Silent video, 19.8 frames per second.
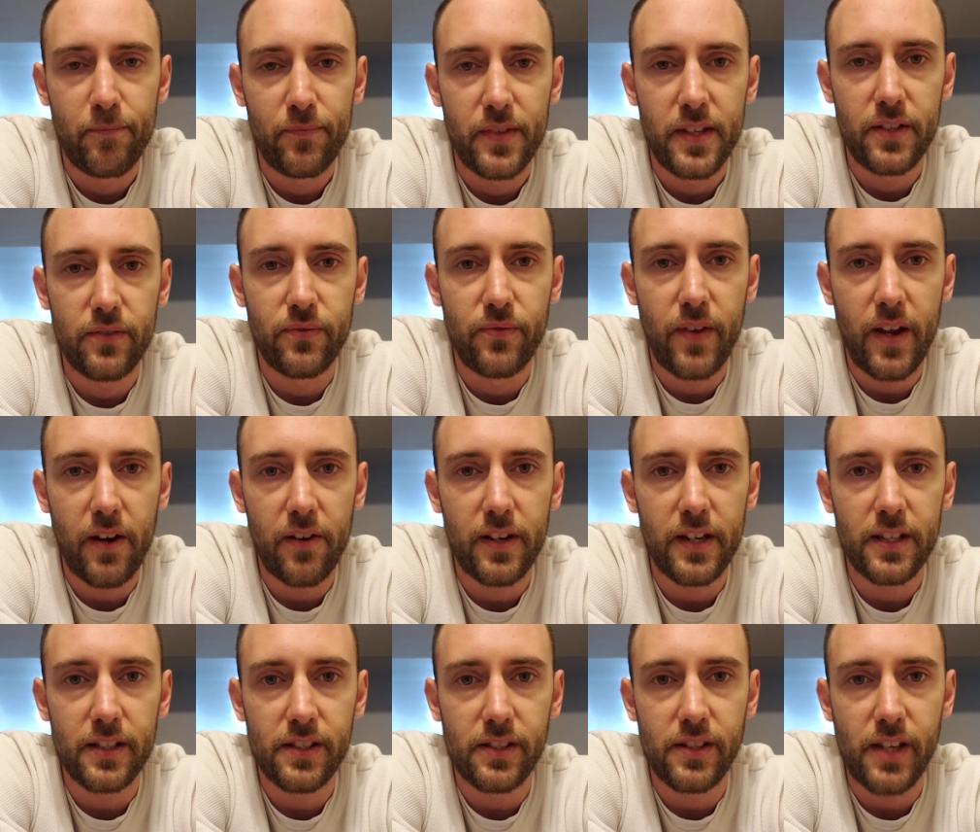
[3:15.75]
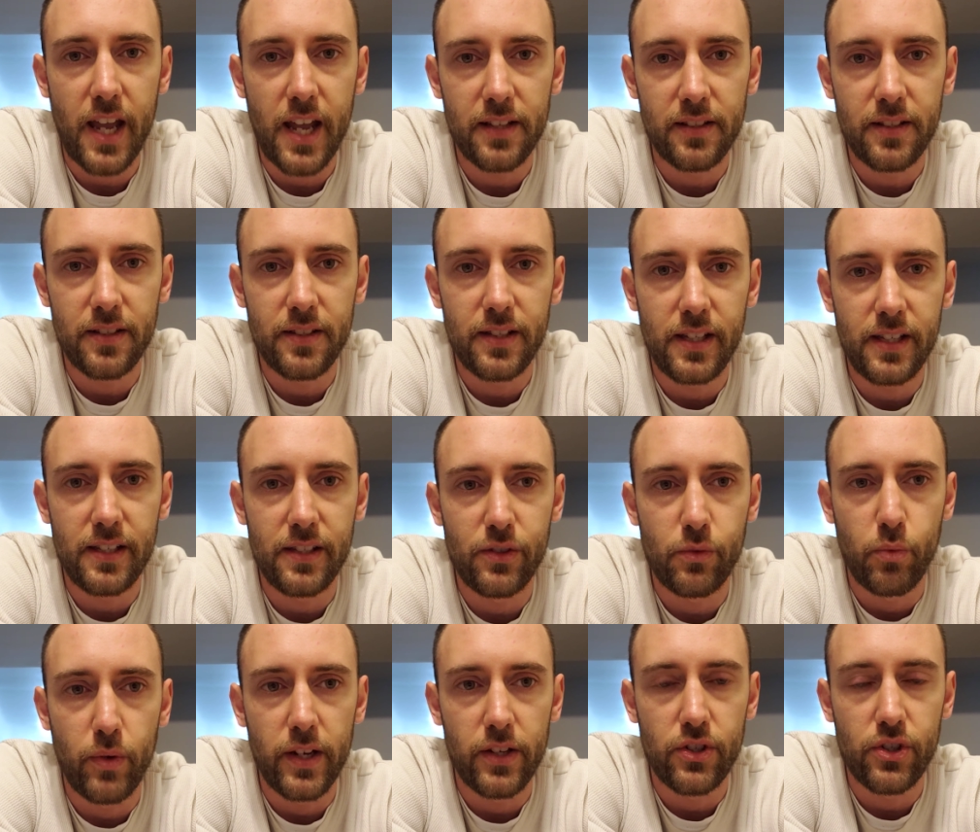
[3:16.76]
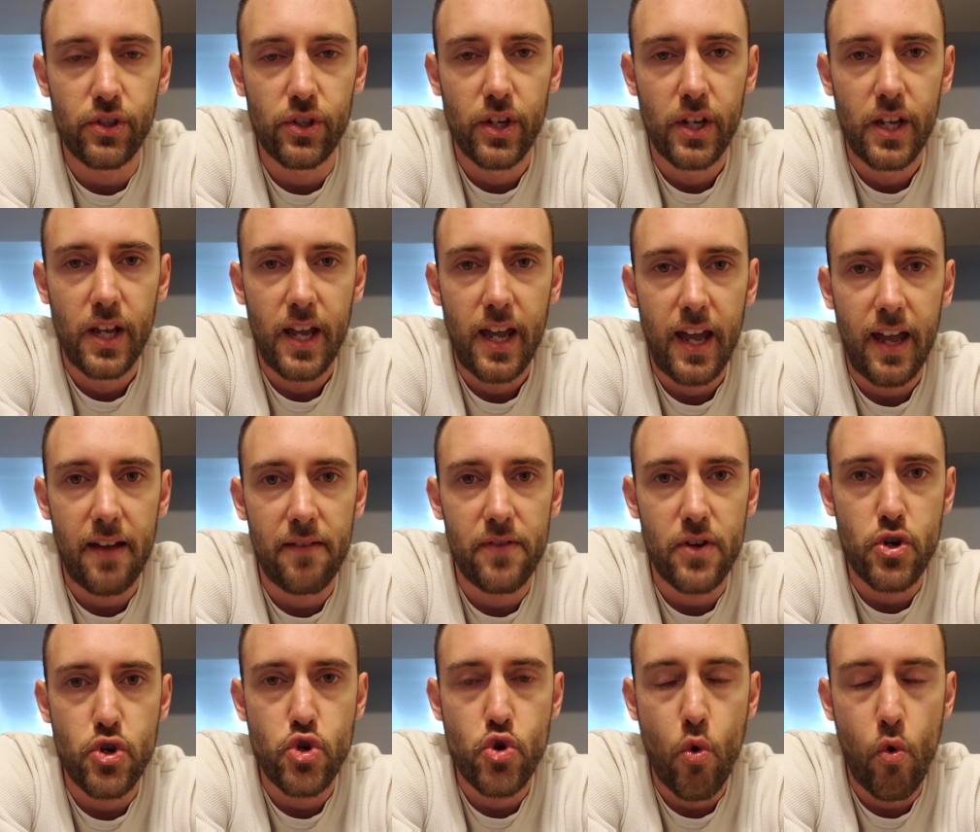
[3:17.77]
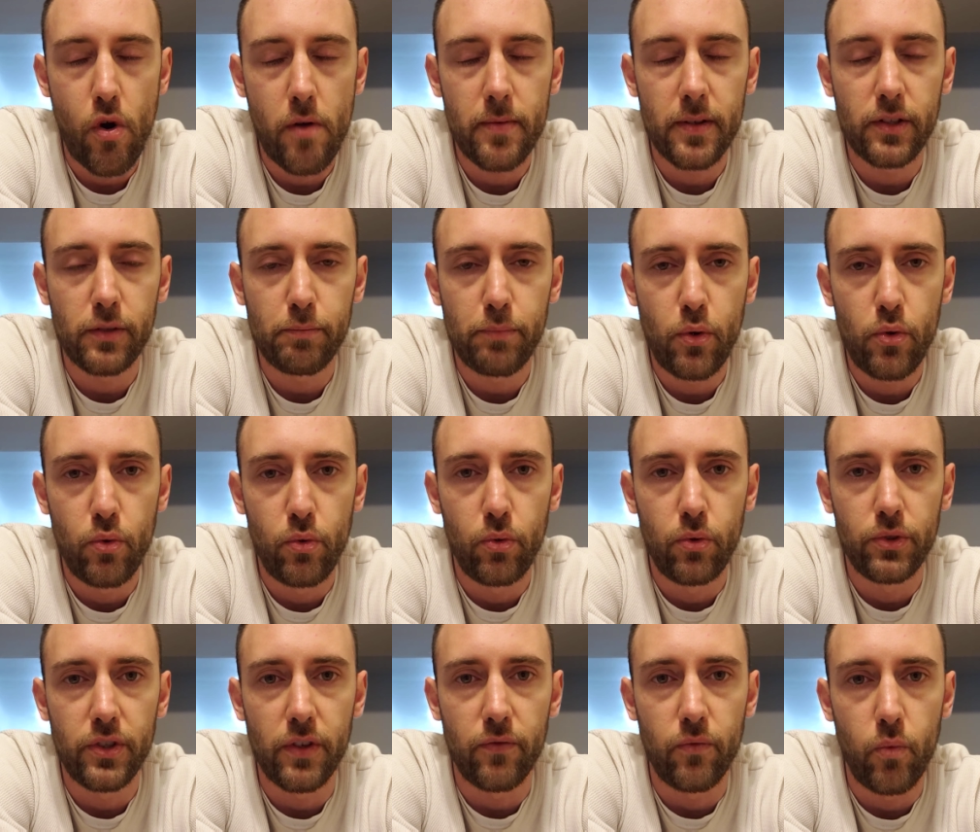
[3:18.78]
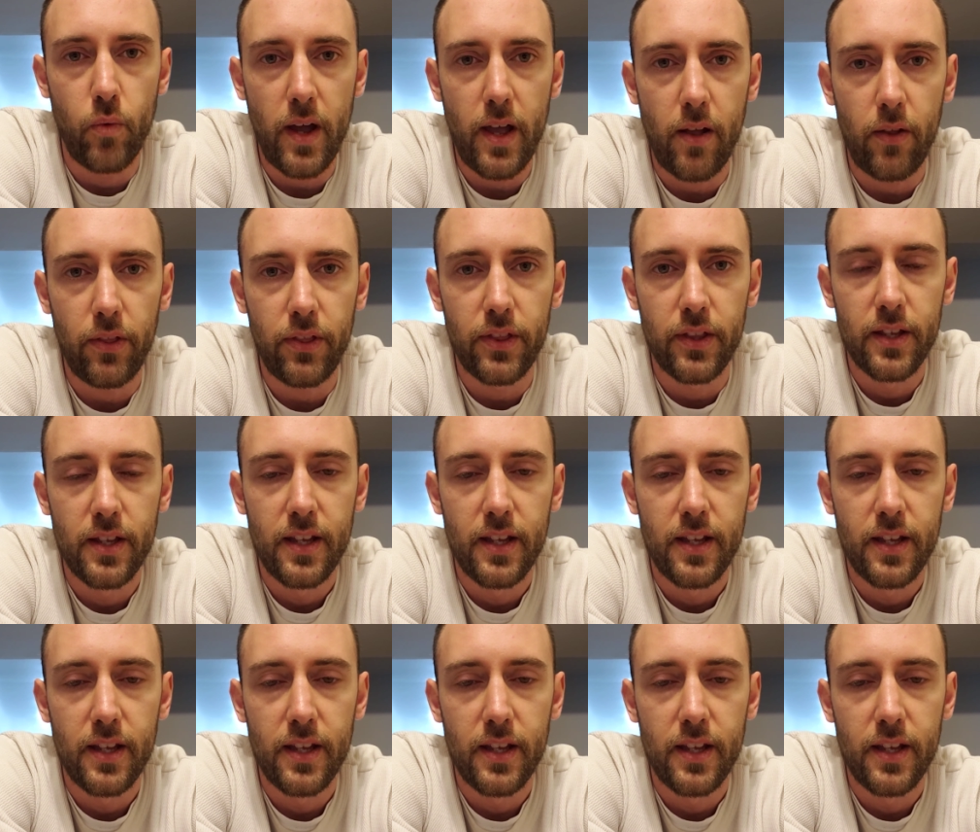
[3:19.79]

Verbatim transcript: These various entities, which have enormous pools of wealth